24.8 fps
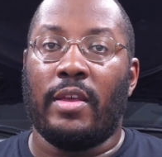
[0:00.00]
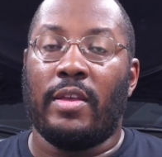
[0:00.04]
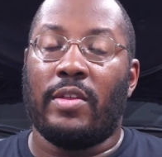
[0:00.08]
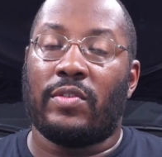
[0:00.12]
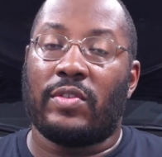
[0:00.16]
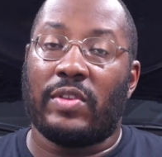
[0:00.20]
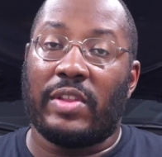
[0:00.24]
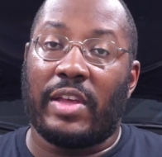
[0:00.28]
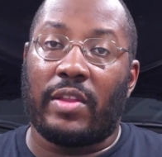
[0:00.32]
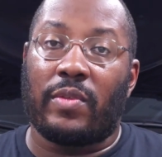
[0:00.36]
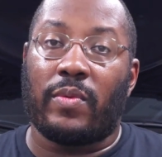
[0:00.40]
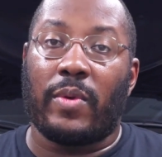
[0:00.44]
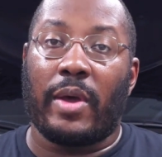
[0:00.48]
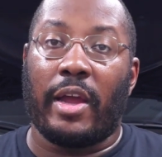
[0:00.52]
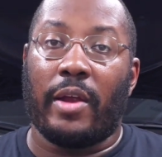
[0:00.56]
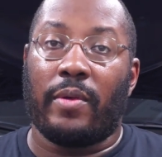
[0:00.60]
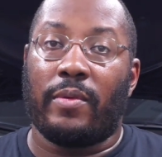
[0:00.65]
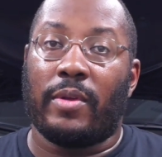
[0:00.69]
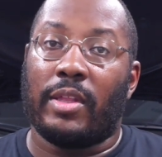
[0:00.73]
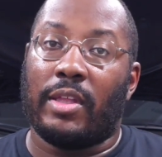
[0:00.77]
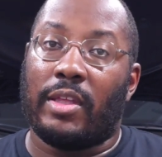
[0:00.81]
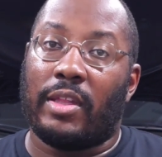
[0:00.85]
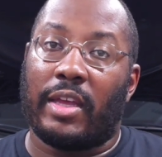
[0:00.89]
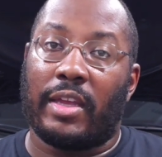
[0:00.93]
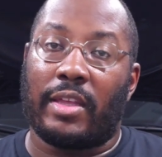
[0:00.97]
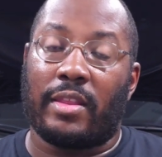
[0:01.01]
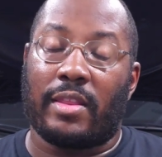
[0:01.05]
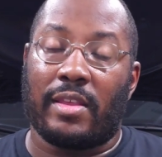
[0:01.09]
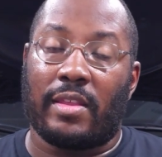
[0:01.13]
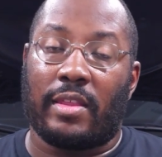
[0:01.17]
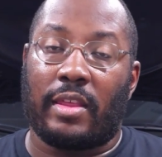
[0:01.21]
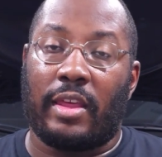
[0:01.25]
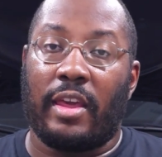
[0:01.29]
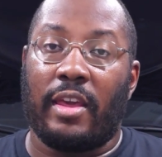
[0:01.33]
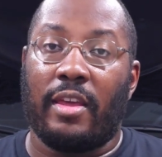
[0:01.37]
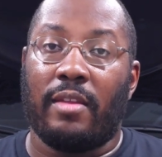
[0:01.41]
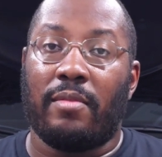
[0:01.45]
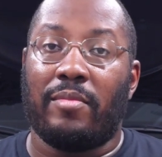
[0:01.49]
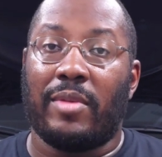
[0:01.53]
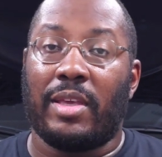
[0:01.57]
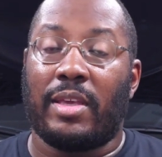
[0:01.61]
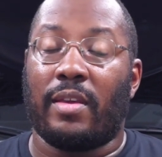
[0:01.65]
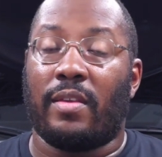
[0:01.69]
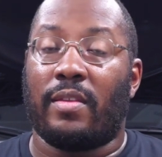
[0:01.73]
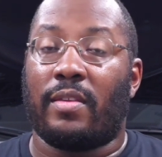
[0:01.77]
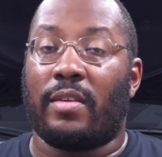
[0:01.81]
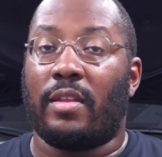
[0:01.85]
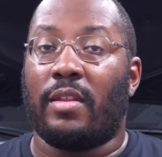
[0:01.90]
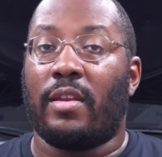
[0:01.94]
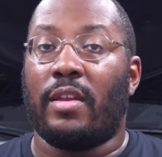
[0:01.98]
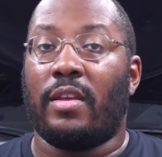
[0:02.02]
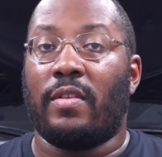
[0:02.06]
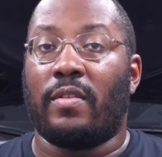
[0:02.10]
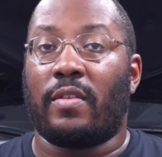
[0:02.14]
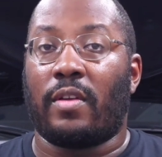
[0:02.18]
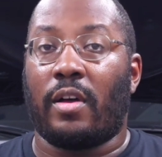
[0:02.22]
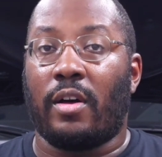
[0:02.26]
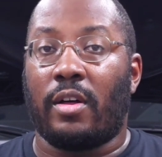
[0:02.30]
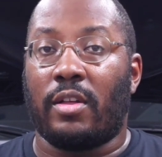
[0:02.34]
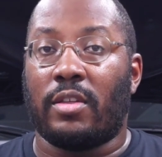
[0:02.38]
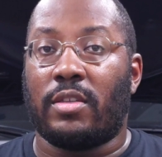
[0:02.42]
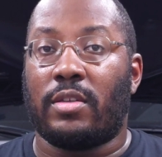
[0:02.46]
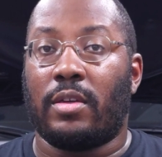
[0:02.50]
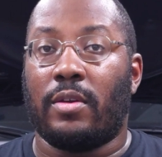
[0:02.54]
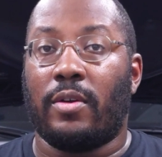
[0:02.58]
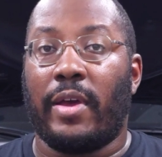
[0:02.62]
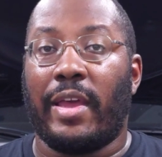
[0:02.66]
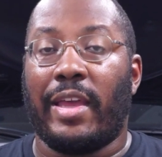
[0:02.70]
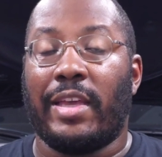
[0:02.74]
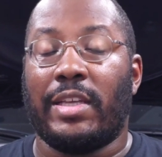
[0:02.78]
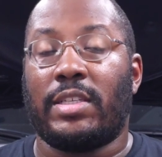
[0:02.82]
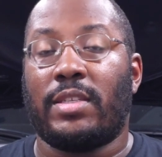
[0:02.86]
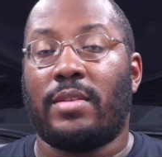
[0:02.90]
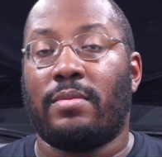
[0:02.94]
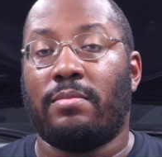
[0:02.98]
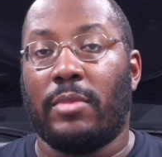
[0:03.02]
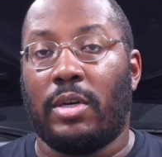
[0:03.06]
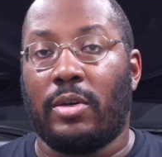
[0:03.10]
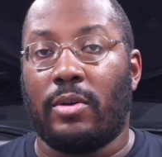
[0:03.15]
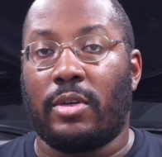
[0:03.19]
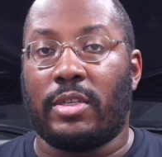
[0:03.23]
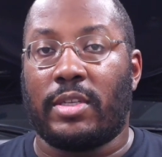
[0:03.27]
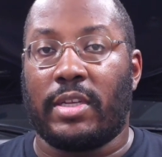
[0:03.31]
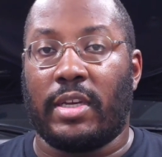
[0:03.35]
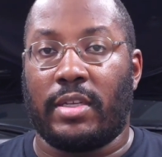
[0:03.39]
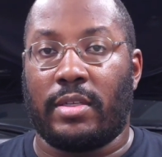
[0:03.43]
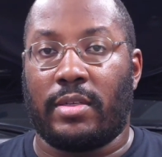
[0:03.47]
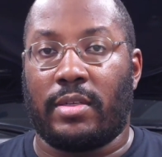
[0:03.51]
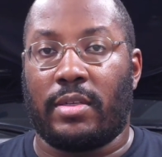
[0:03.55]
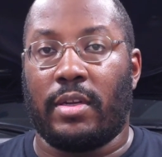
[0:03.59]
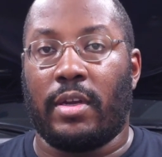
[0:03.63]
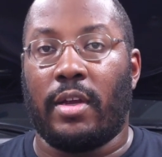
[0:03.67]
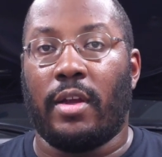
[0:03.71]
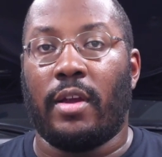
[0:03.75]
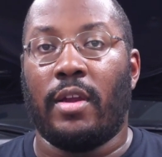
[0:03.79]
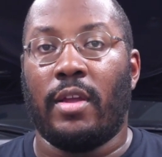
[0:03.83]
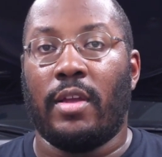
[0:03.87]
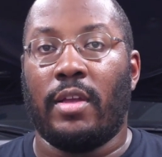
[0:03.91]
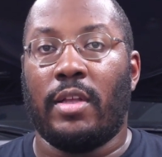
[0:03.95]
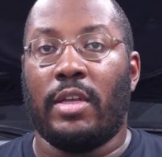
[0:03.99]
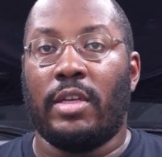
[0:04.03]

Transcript: so that's why I really like this kit, because it is also a smoke tester.